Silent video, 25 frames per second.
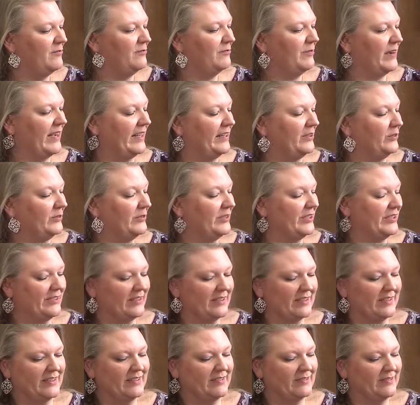vital to
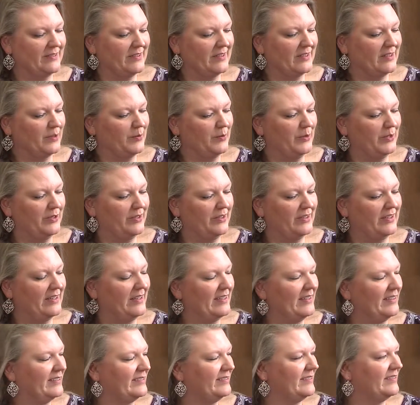the
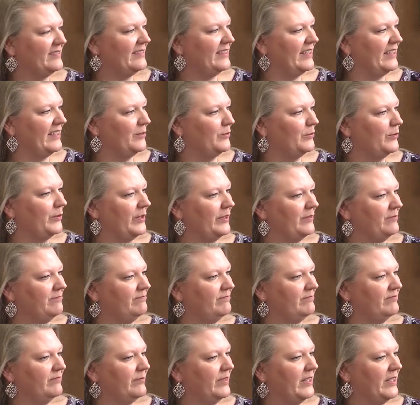community, and we
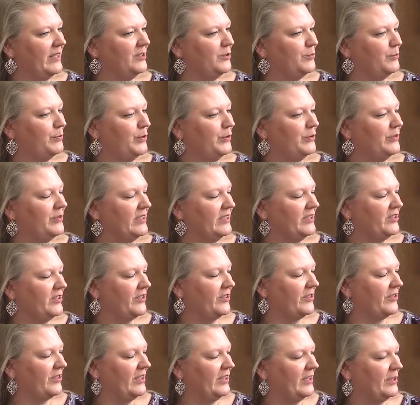each boost each
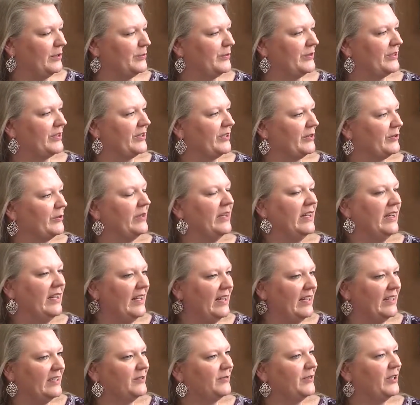other up. So
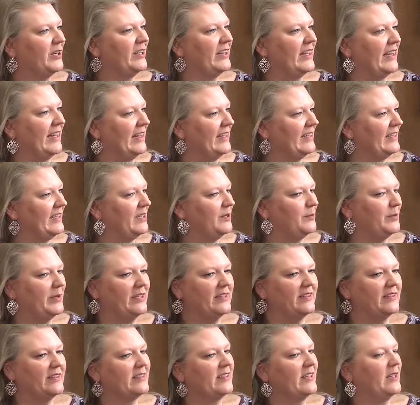it's very handy to be
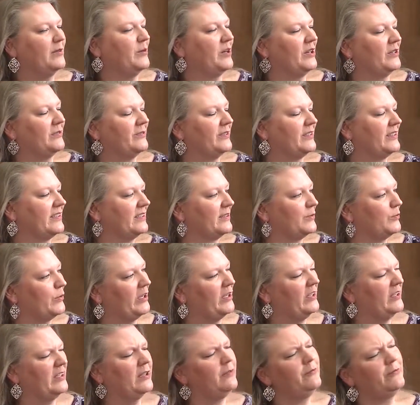in the same office as
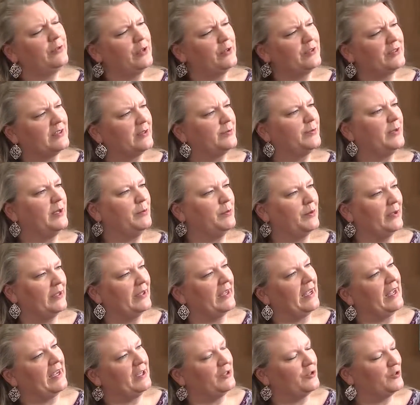well. It confuses people
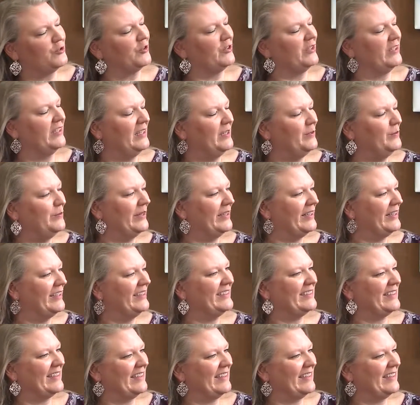occasionally, but